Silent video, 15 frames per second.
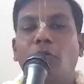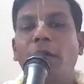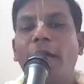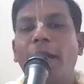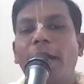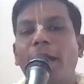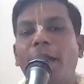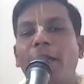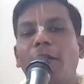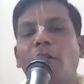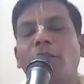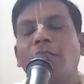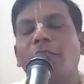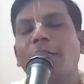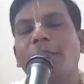Today, I
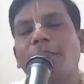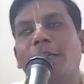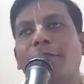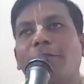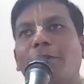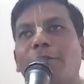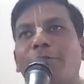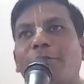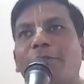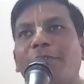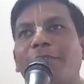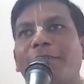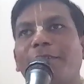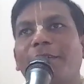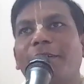lost that chance also."
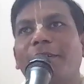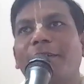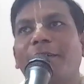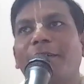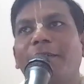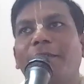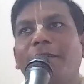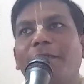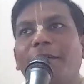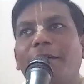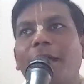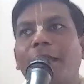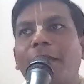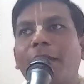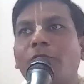
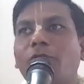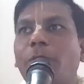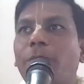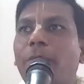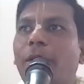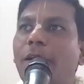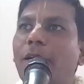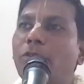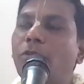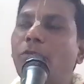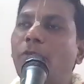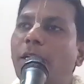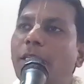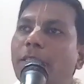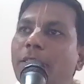Radhanath Swami Maharaj
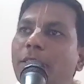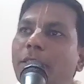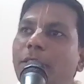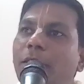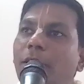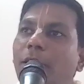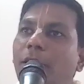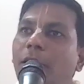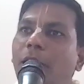was,